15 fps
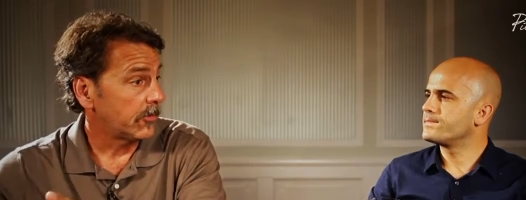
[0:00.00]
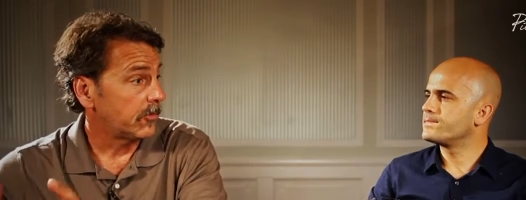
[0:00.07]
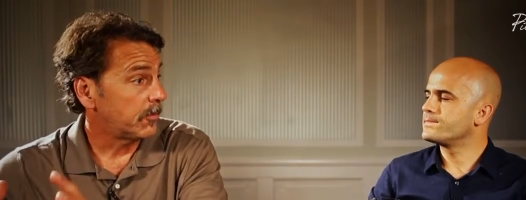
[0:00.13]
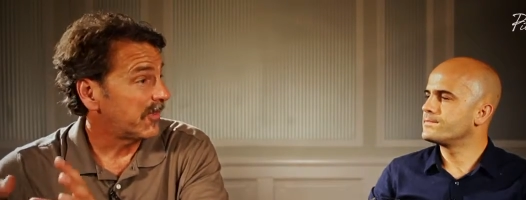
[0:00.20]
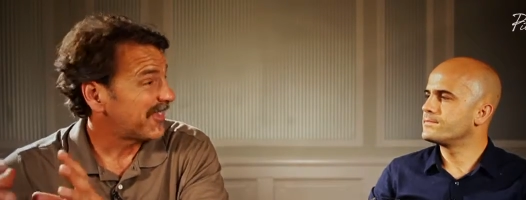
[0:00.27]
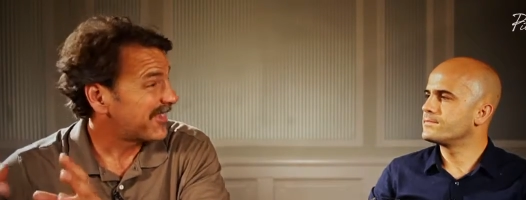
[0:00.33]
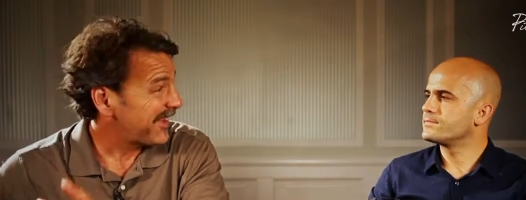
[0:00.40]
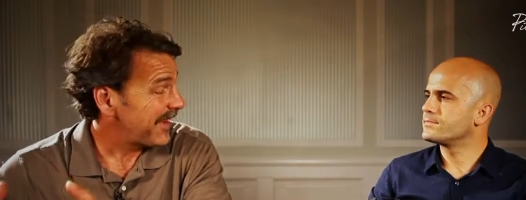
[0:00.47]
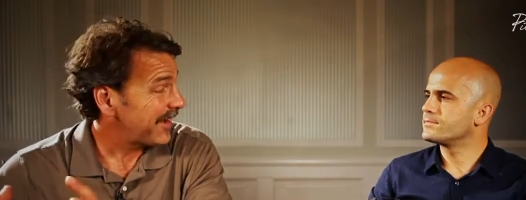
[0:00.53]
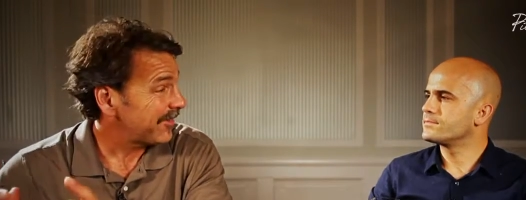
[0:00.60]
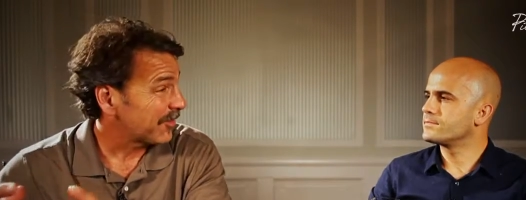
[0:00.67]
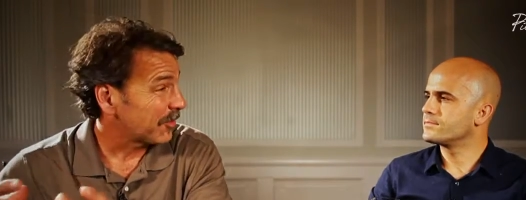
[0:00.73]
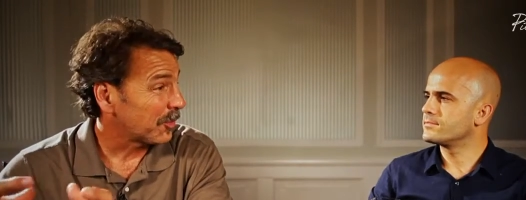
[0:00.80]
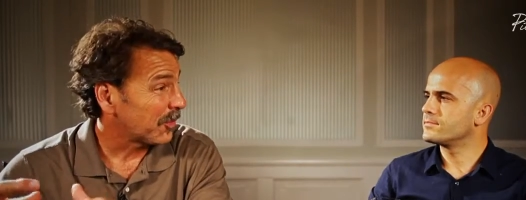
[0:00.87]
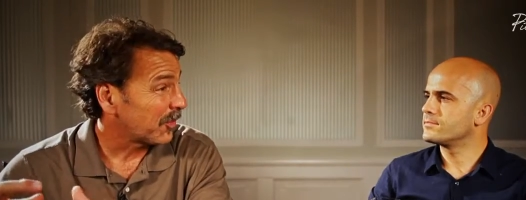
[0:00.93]
Speaker 1: But the tannins
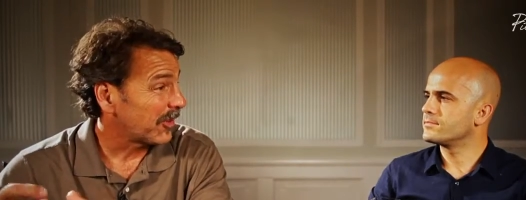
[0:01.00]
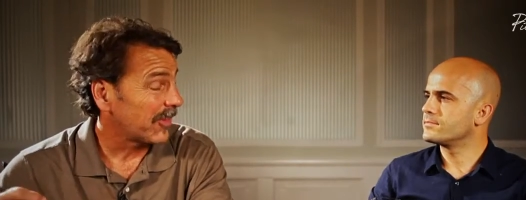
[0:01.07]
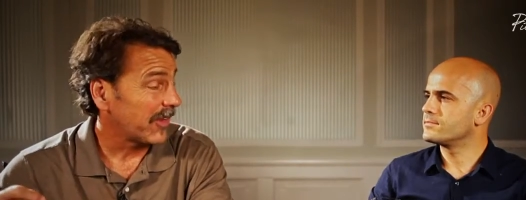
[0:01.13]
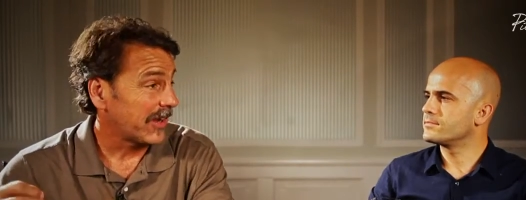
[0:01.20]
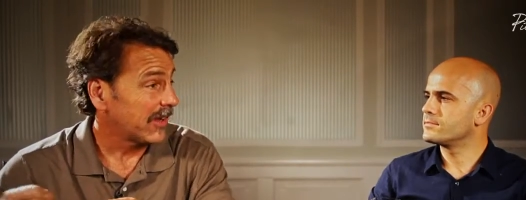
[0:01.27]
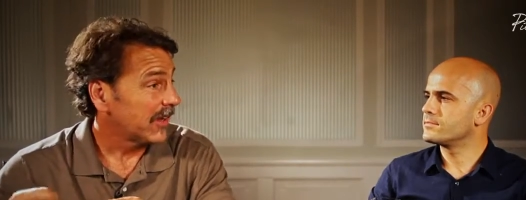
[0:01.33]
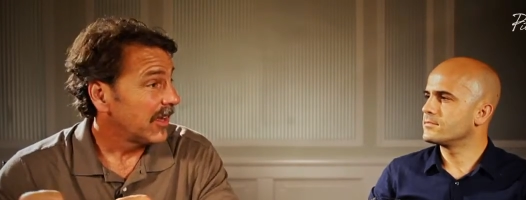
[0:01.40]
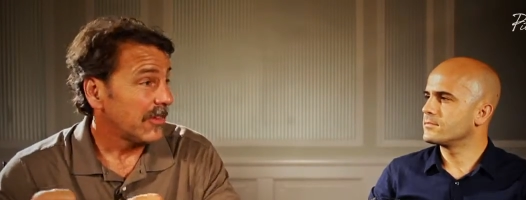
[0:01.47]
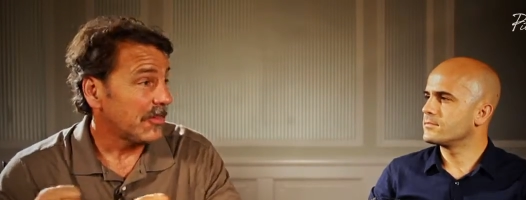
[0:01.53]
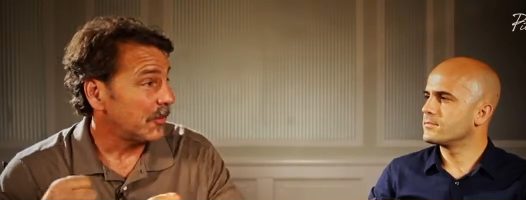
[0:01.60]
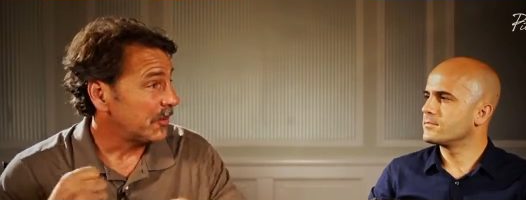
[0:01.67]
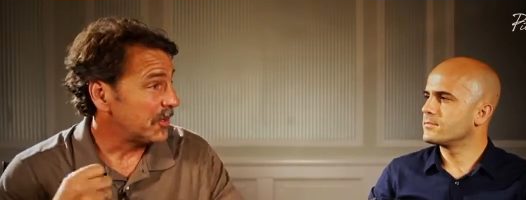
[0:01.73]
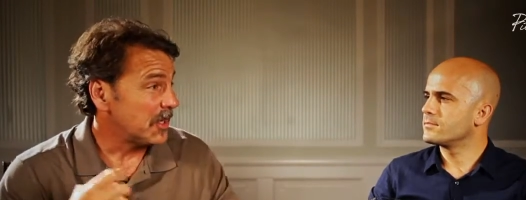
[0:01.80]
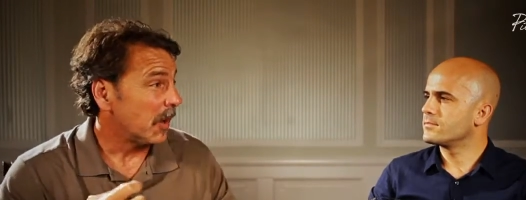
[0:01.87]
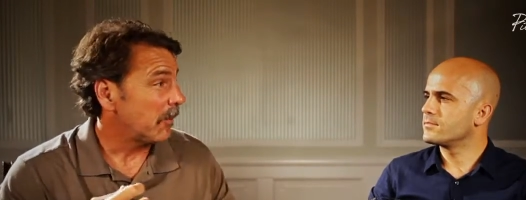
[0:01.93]
are really like, they're
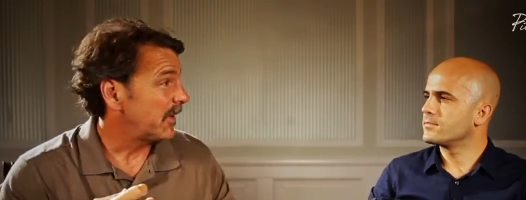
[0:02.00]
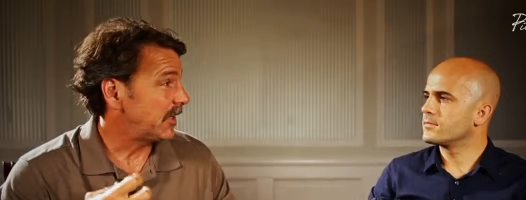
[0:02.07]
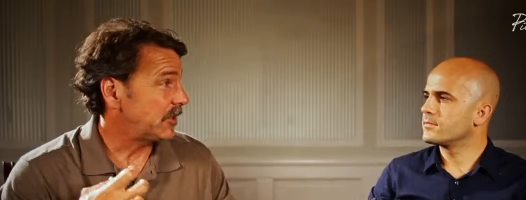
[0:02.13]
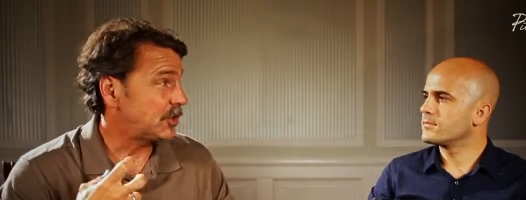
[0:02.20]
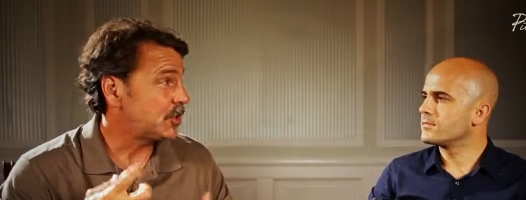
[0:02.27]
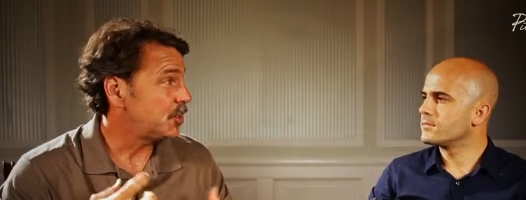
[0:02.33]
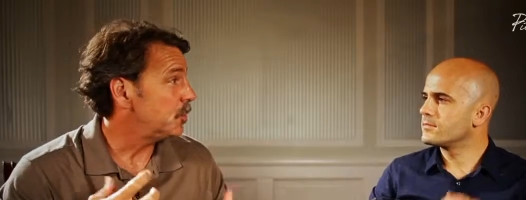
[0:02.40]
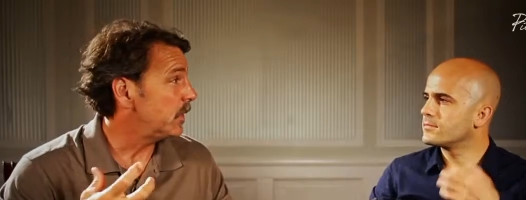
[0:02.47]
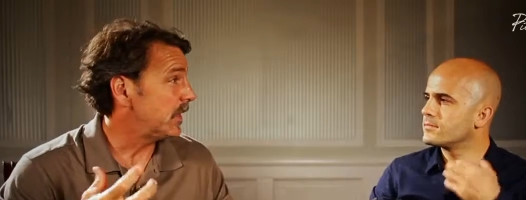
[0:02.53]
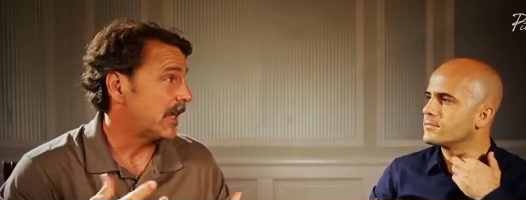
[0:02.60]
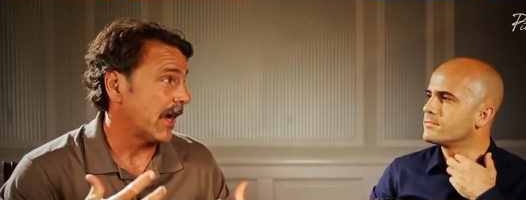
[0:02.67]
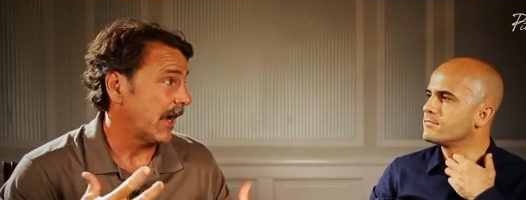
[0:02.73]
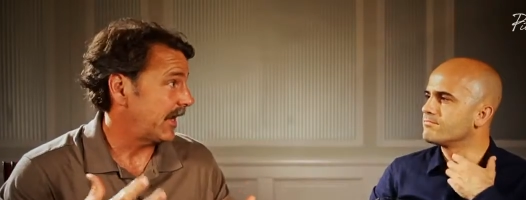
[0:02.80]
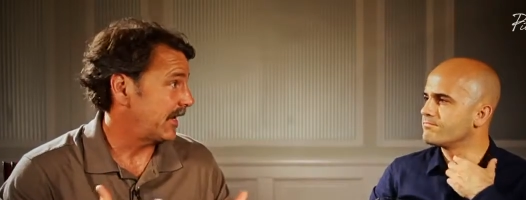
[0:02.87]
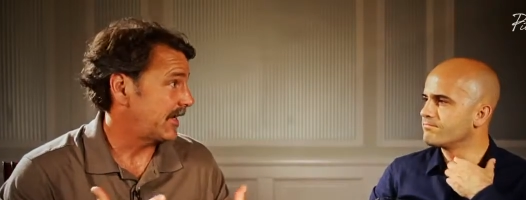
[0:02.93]
yummy, chewy
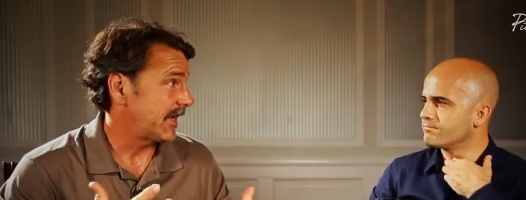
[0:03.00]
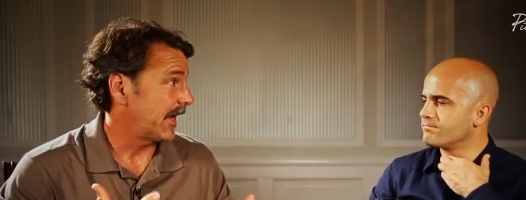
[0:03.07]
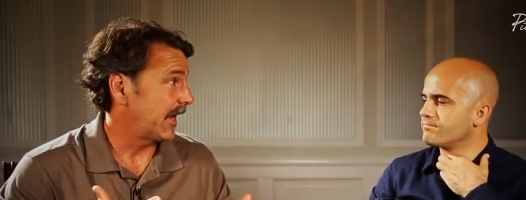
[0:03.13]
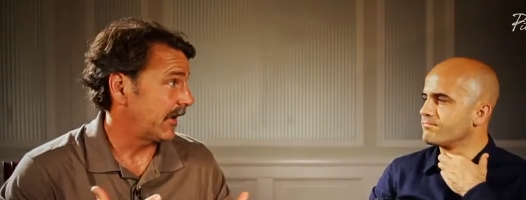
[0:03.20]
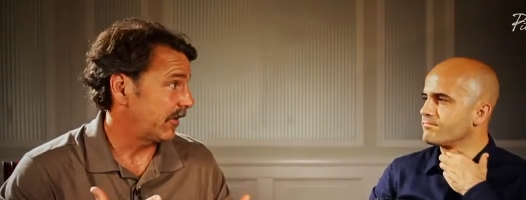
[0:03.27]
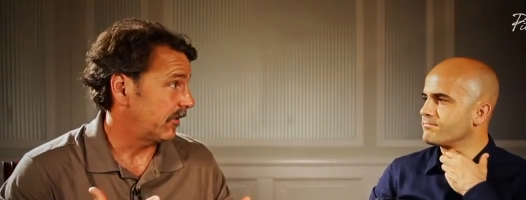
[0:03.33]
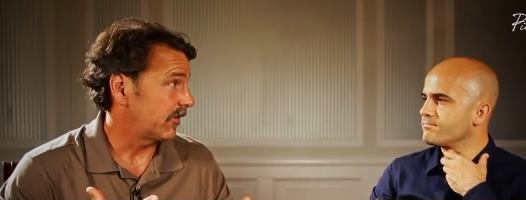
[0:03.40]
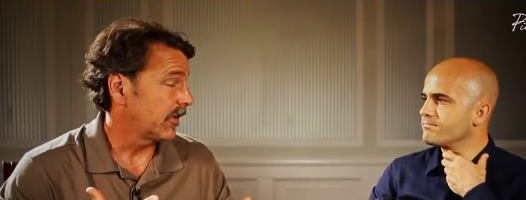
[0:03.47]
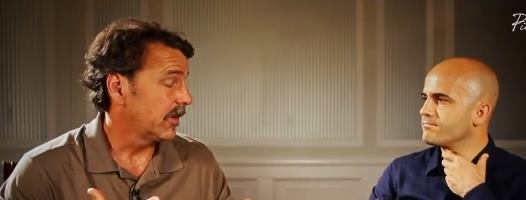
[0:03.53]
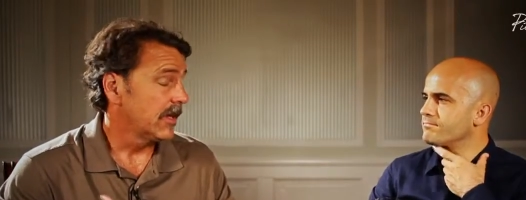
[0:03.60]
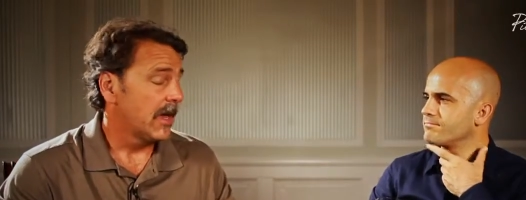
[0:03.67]
kind of tannins.